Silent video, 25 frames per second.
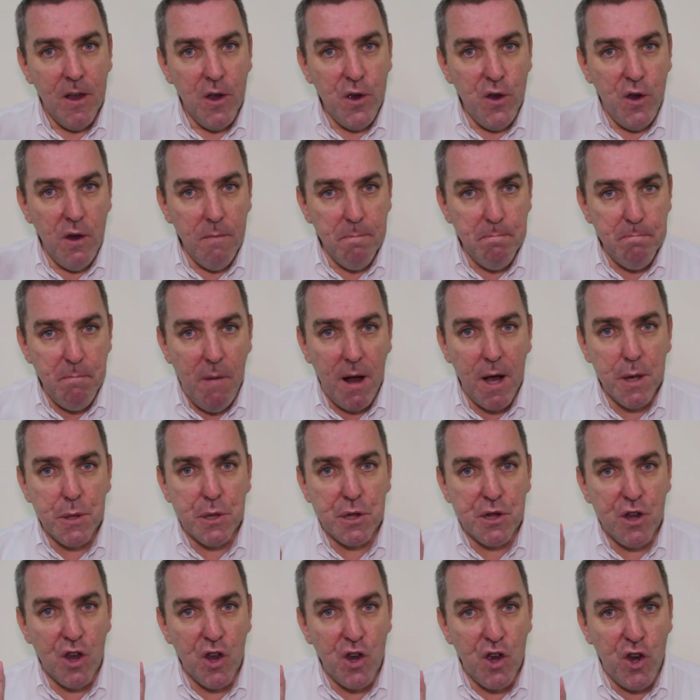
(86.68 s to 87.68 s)
You
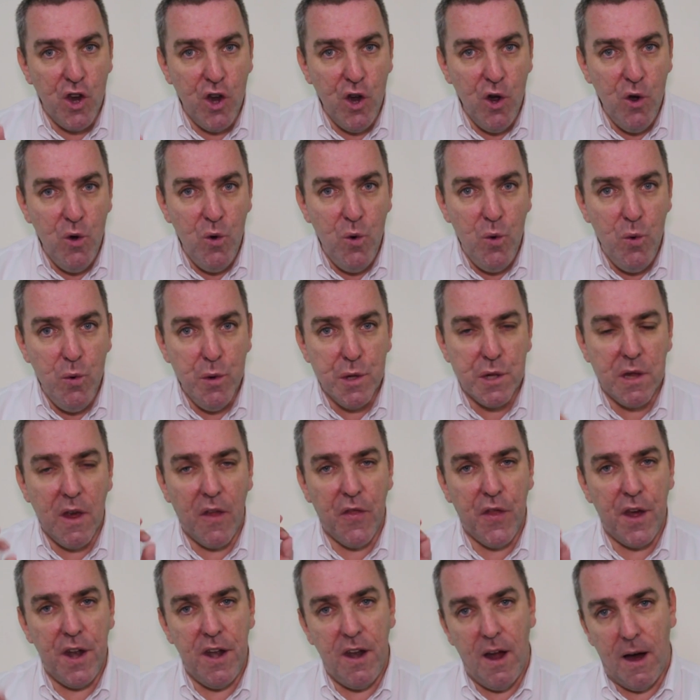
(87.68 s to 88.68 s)
must
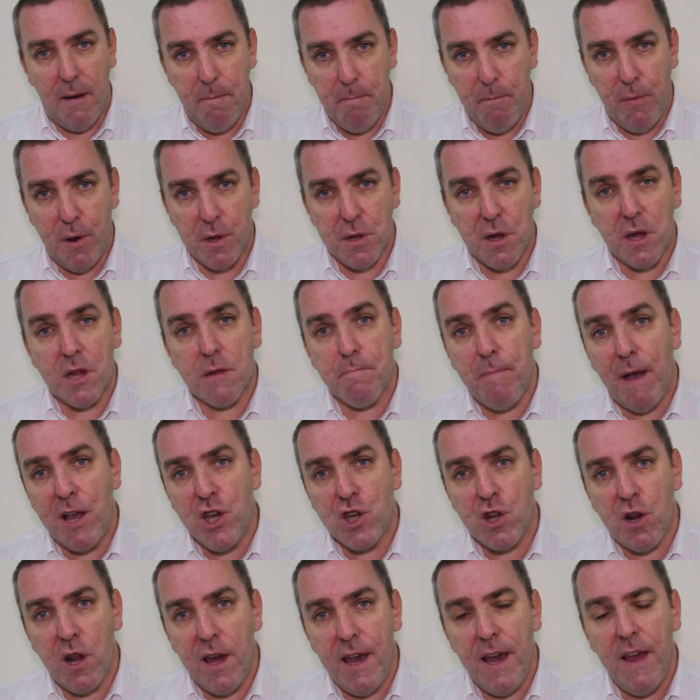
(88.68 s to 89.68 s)
use the numbers,
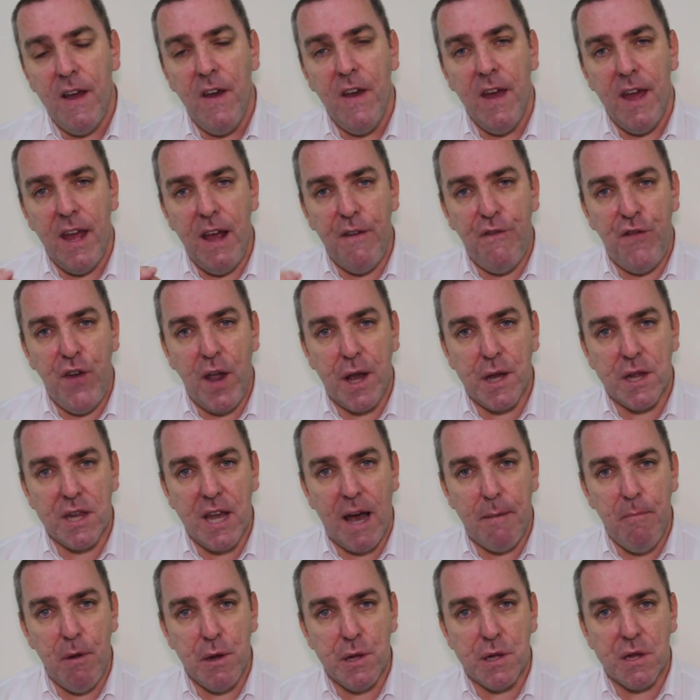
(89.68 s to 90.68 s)
especially if the
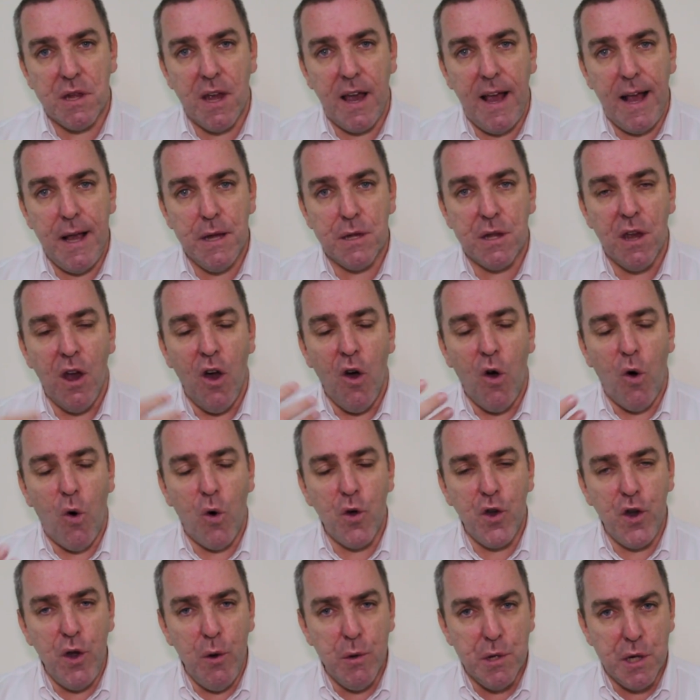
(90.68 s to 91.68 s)
examiner says
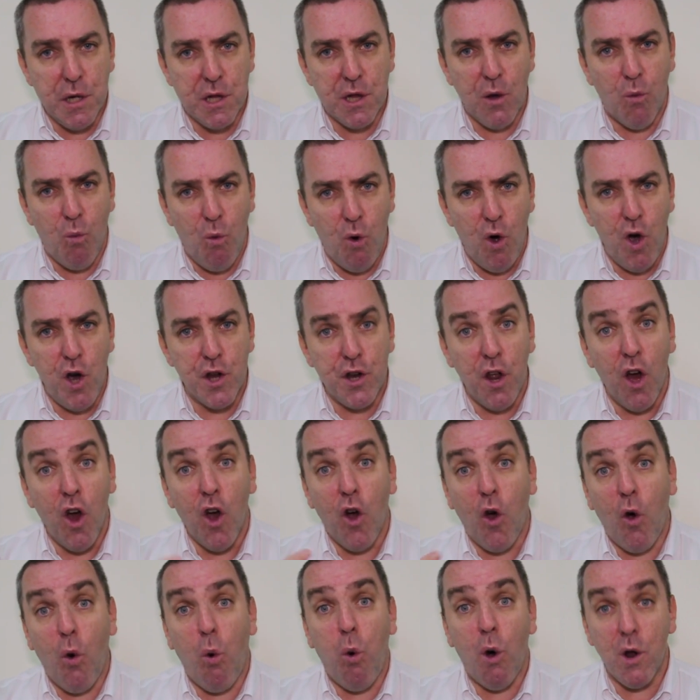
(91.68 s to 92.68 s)
or uses the word
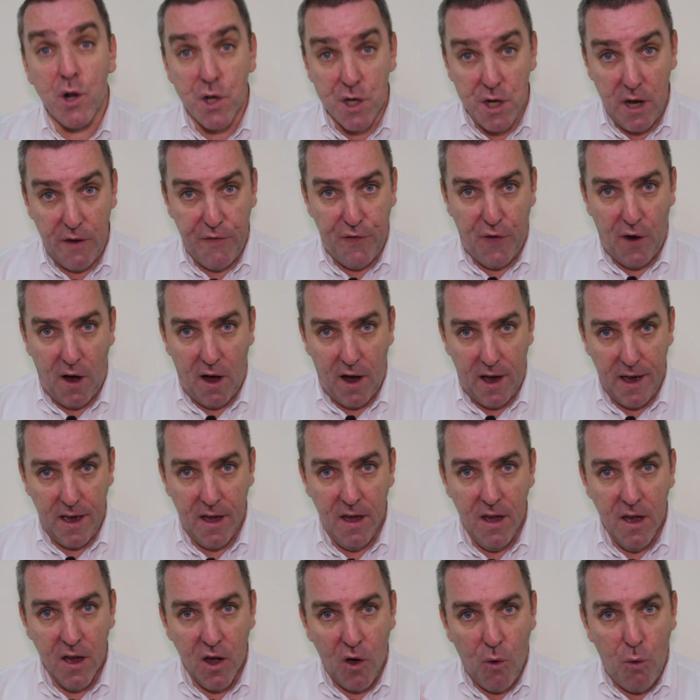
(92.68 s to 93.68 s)

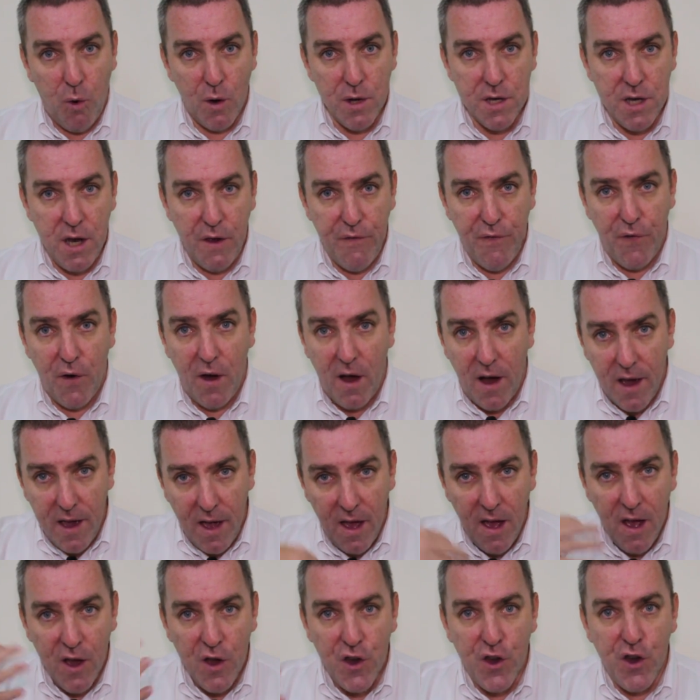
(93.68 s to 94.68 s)
quantify.
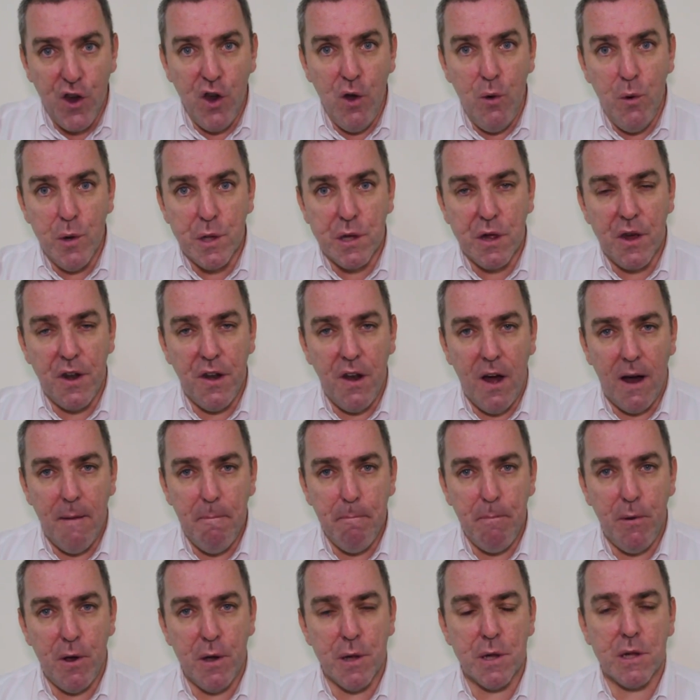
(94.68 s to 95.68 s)
Quantify, use the
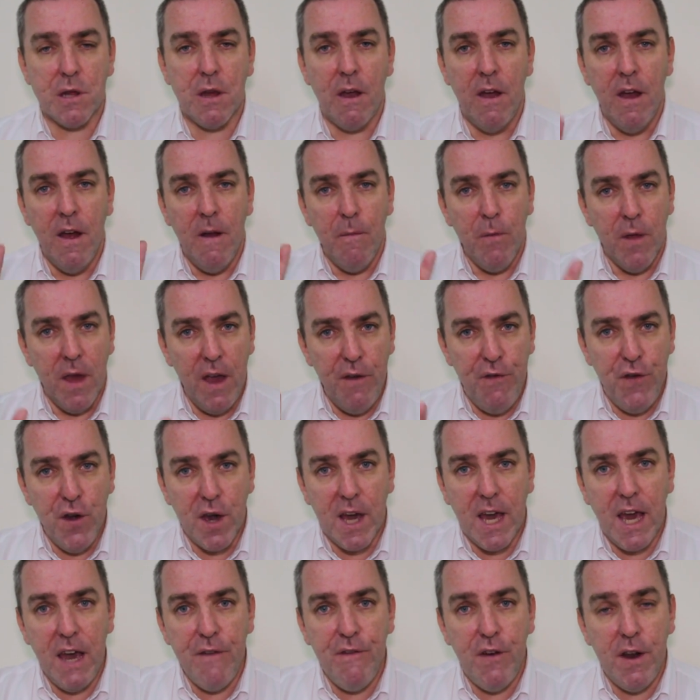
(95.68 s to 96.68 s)
numbers. If
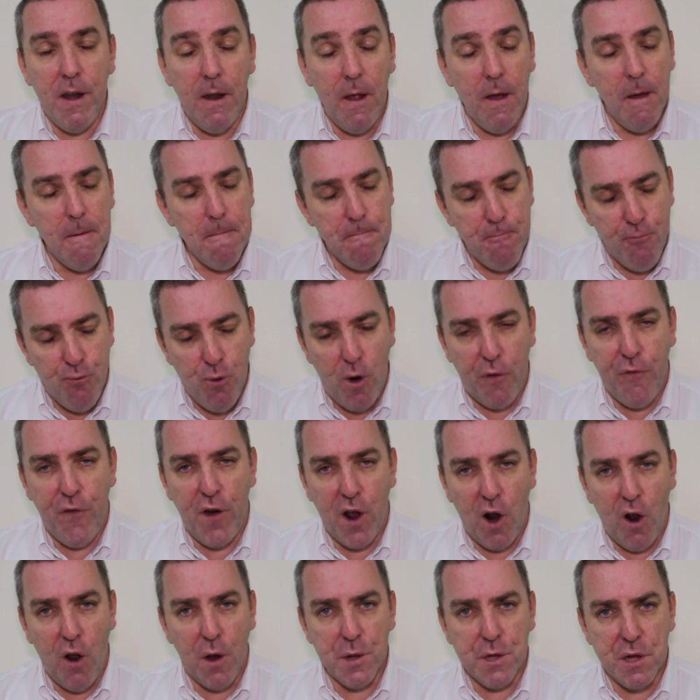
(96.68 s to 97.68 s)
you're given
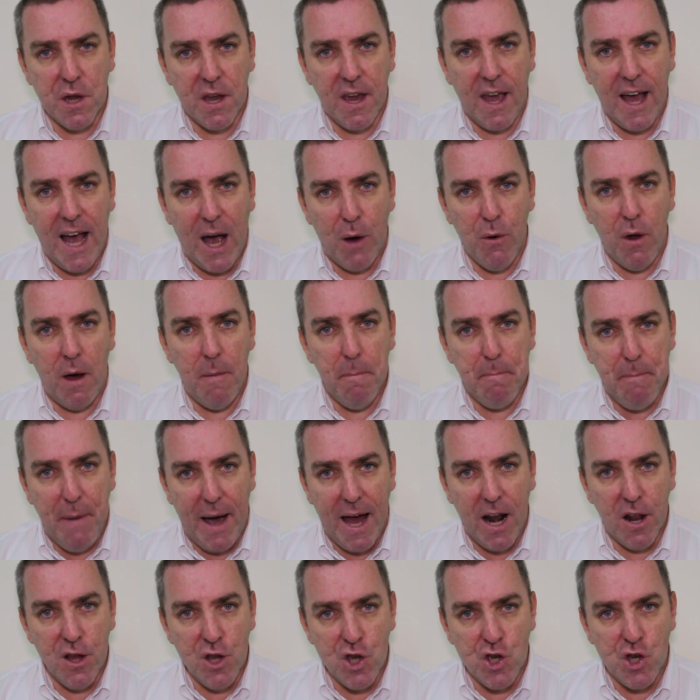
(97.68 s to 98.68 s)
profit and loss account and
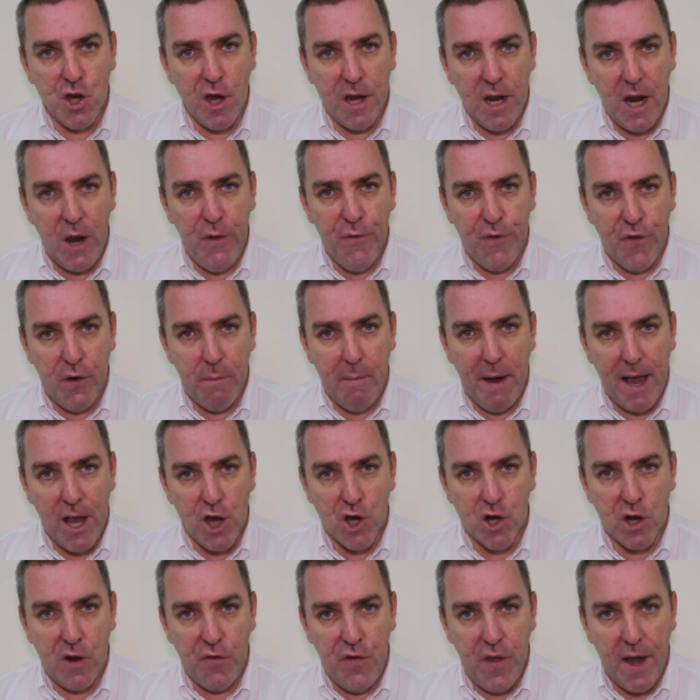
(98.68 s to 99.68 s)
balance sheet
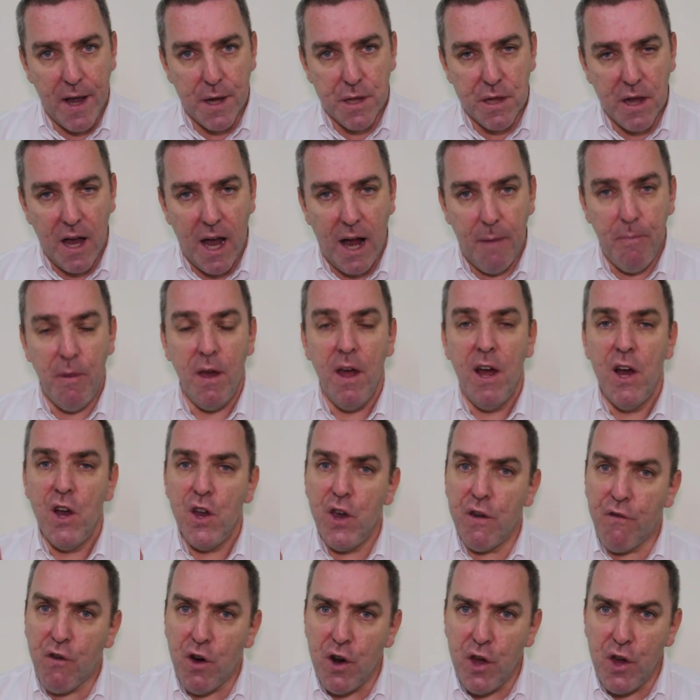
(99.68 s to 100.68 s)
information in the exam,
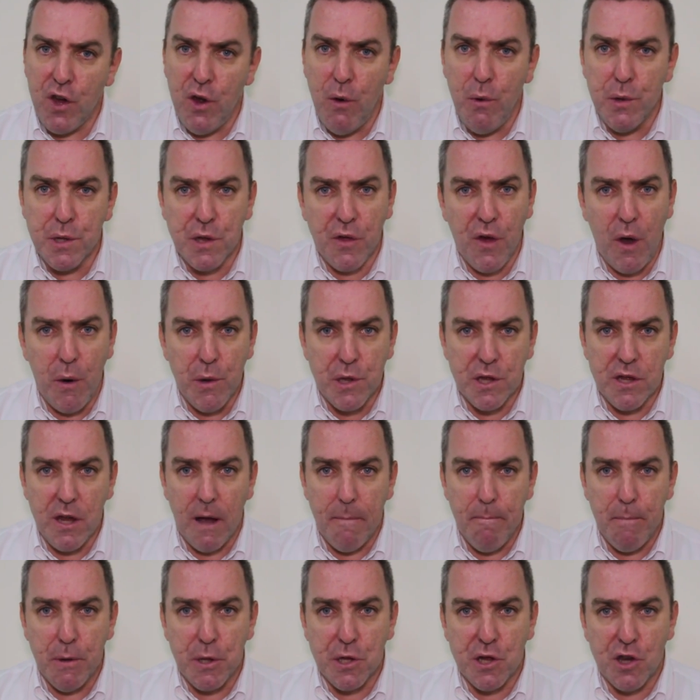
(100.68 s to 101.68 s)
you've got to use those
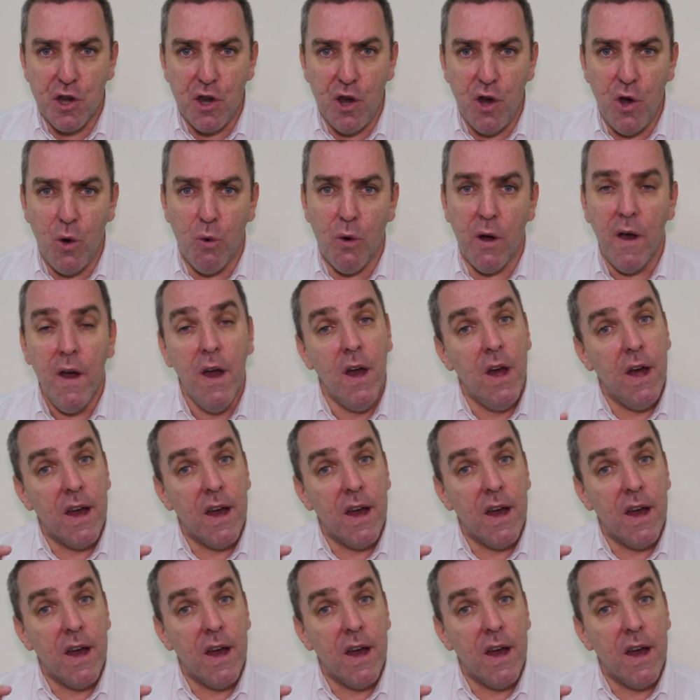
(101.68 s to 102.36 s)
numbers too.